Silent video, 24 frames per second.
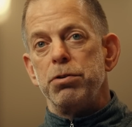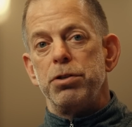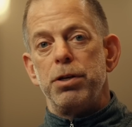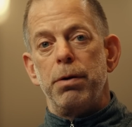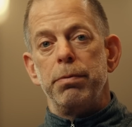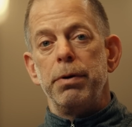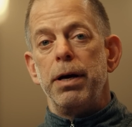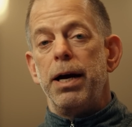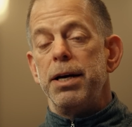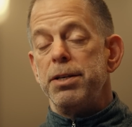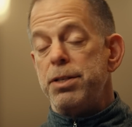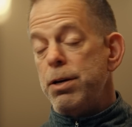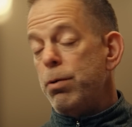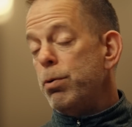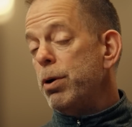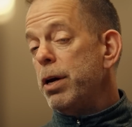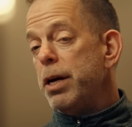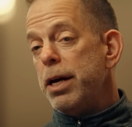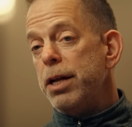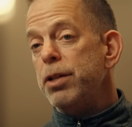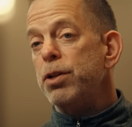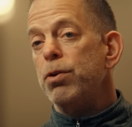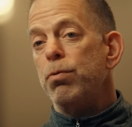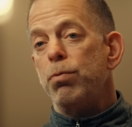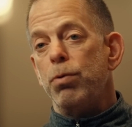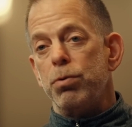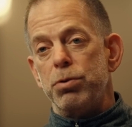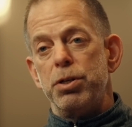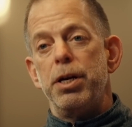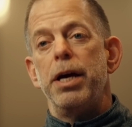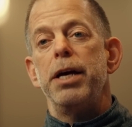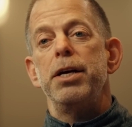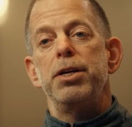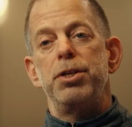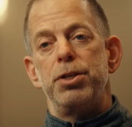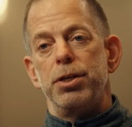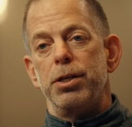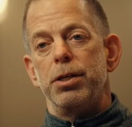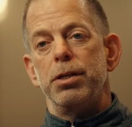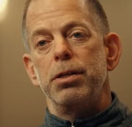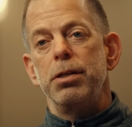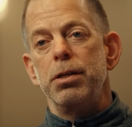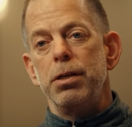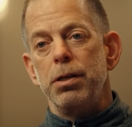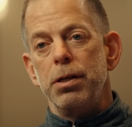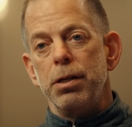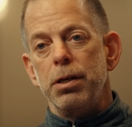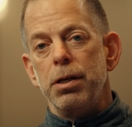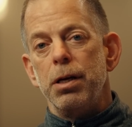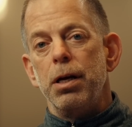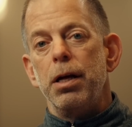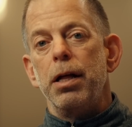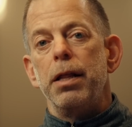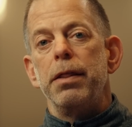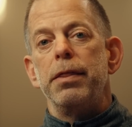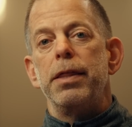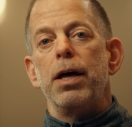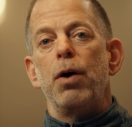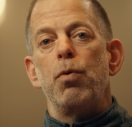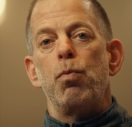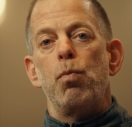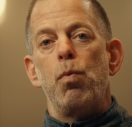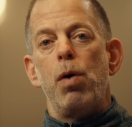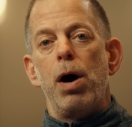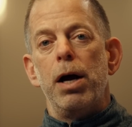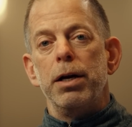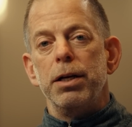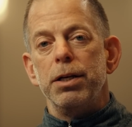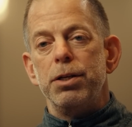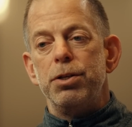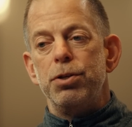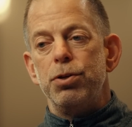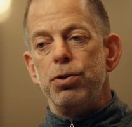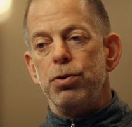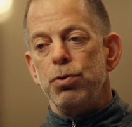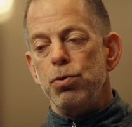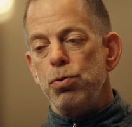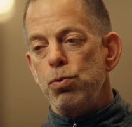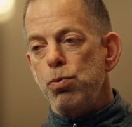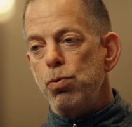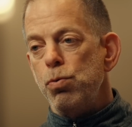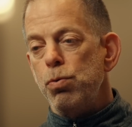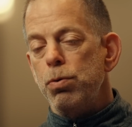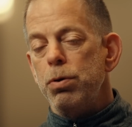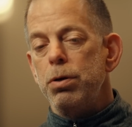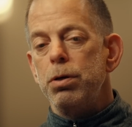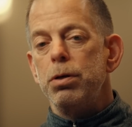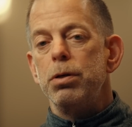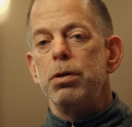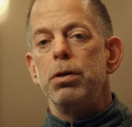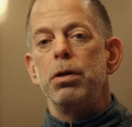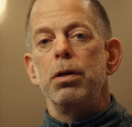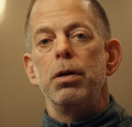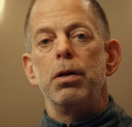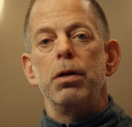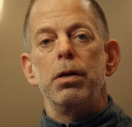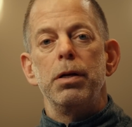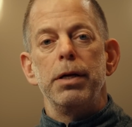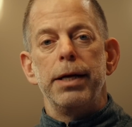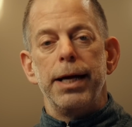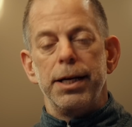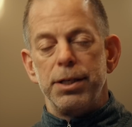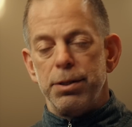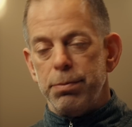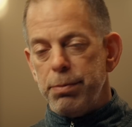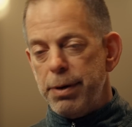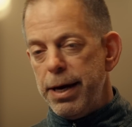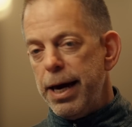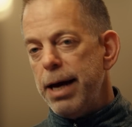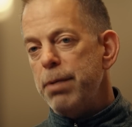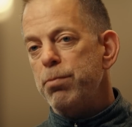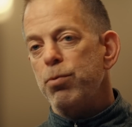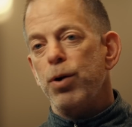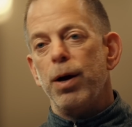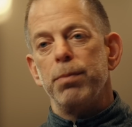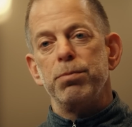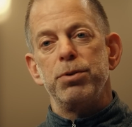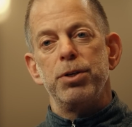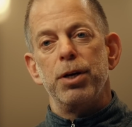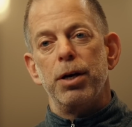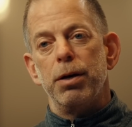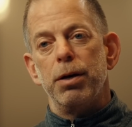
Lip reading: were some guys that were in the rotation that wanted to get some game reps